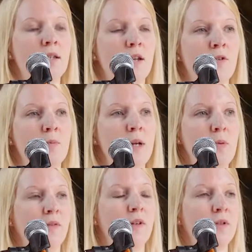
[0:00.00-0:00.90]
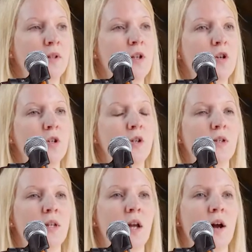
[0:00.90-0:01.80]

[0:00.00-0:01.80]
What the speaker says: Different people have different solutions, and the